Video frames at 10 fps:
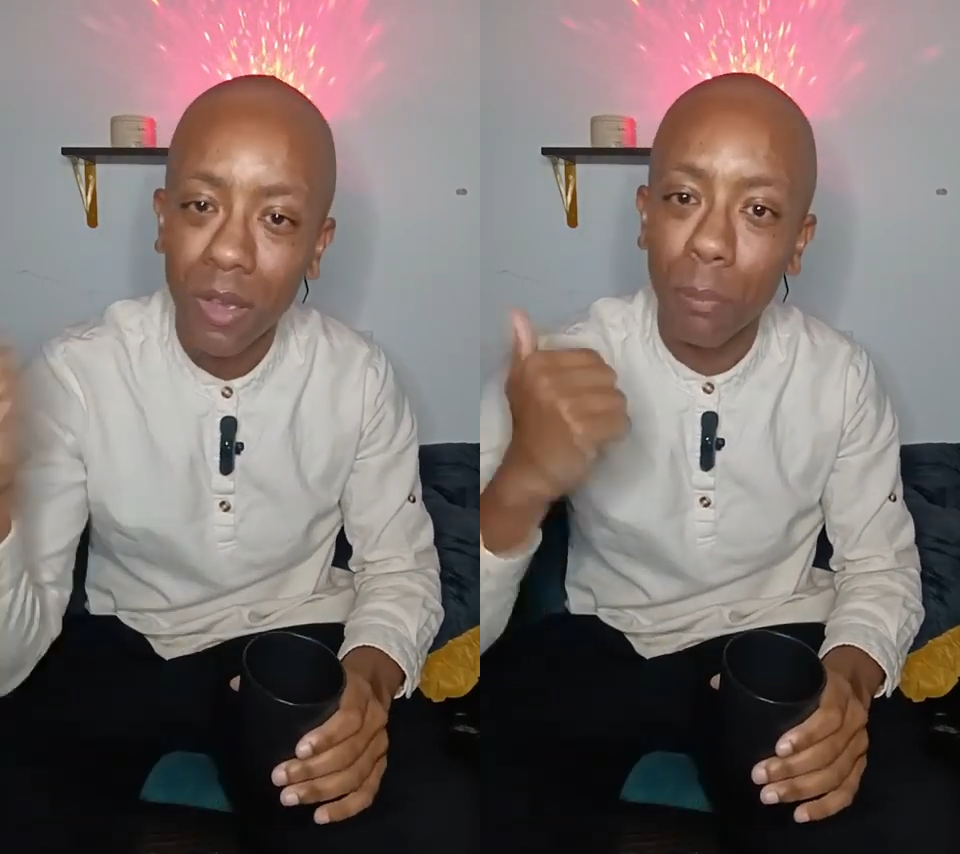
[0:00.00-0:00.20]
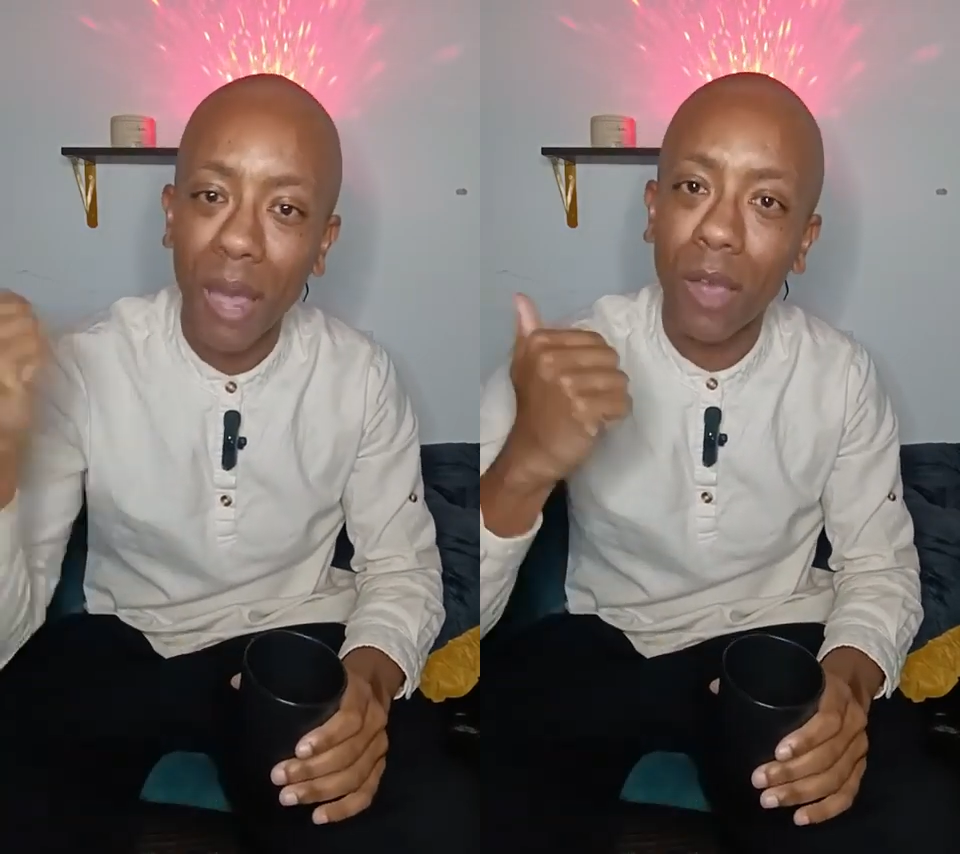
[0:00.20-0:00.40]

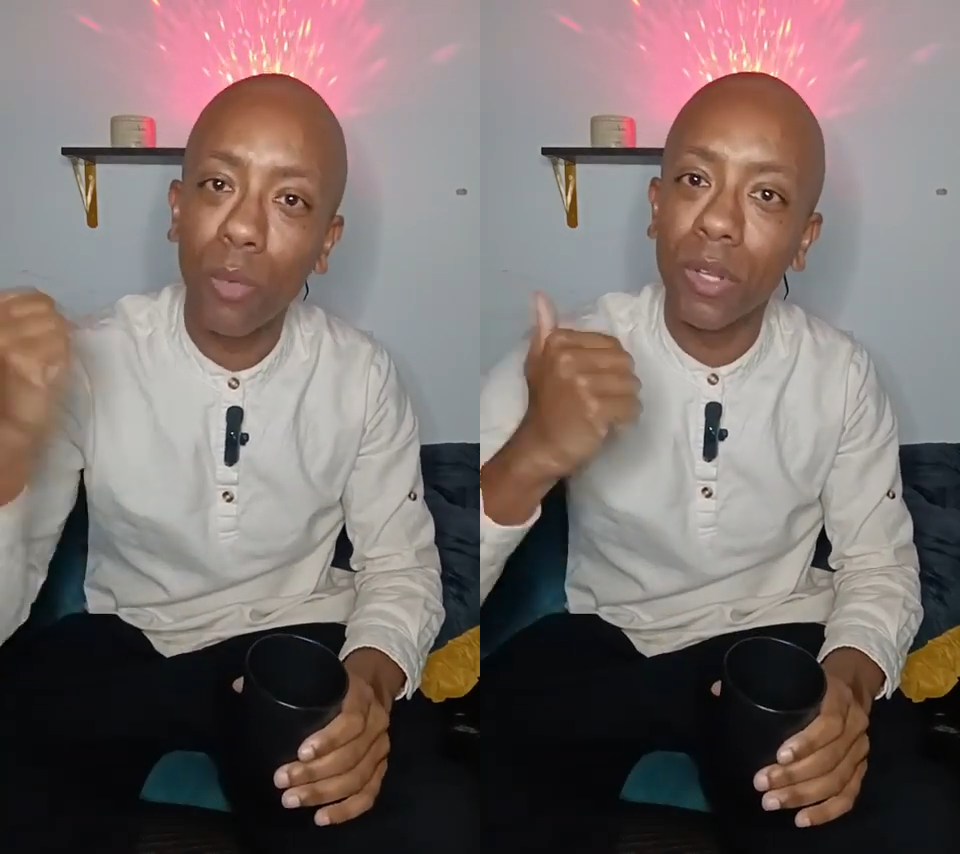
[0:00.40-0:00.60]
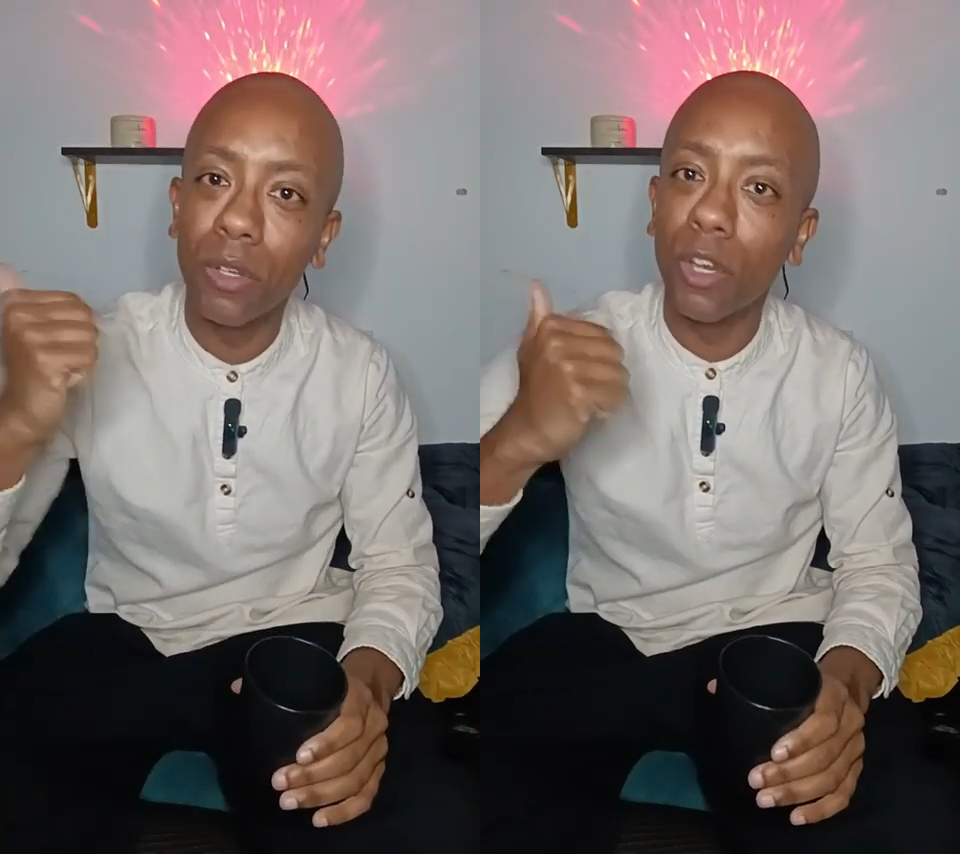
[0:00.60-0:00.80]
Back
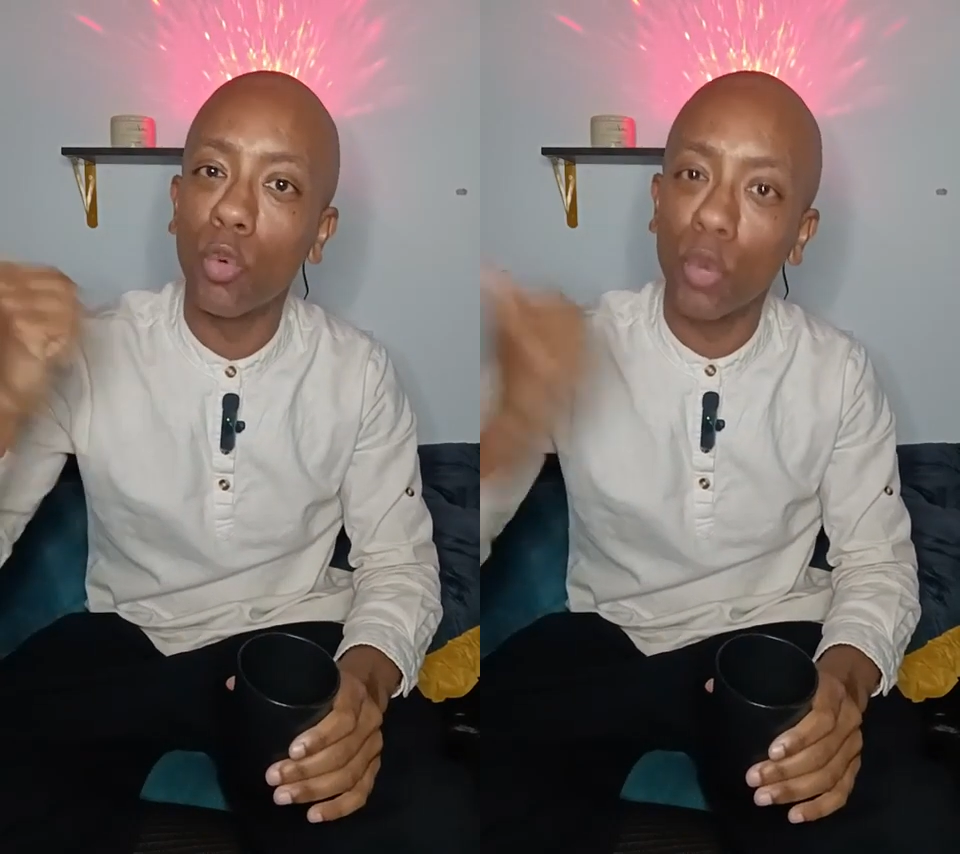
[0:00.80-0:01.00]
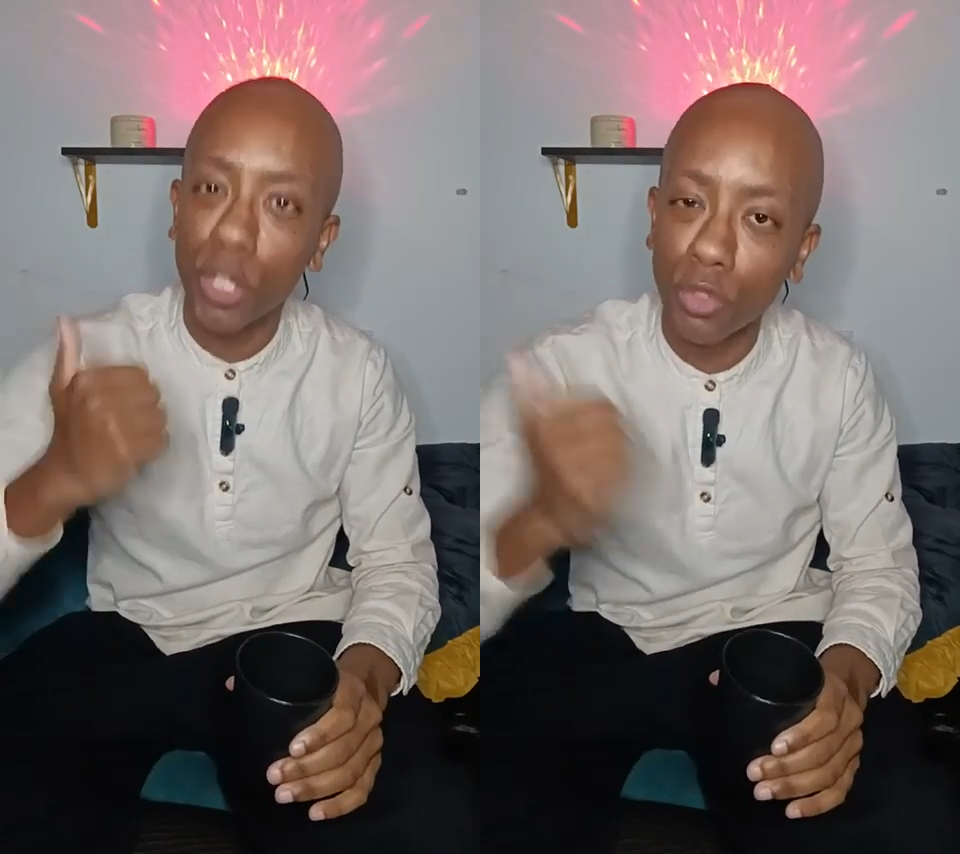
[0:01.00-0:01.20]
when the
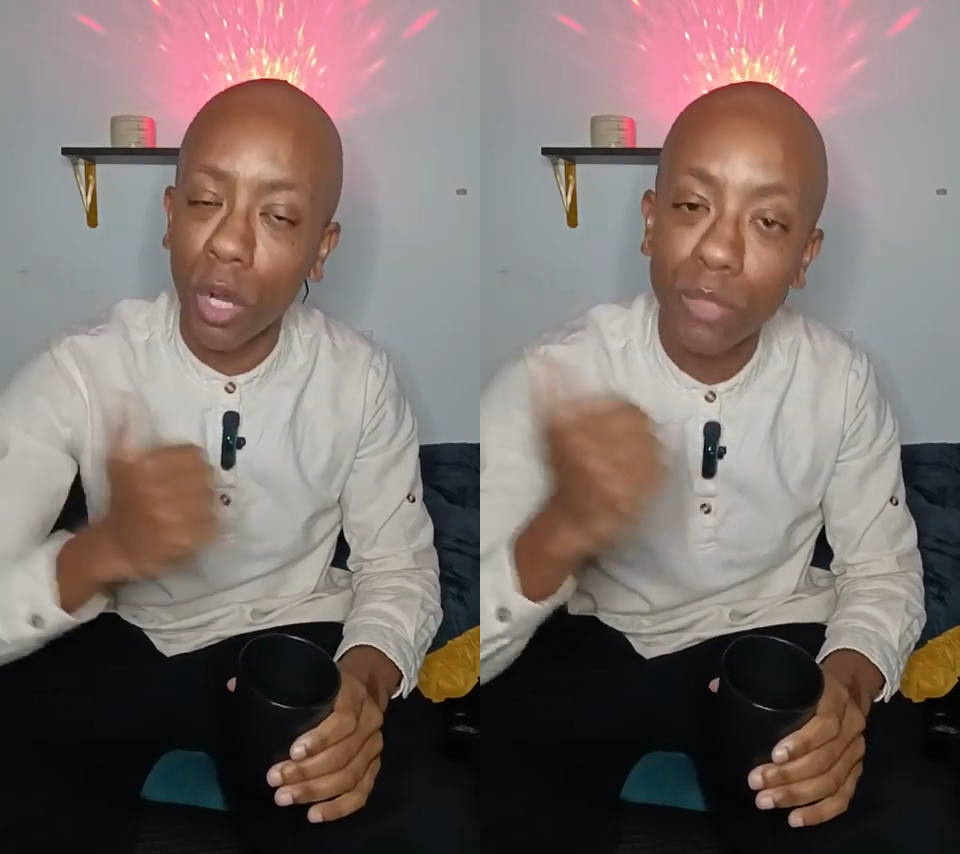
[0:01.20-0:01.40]
original,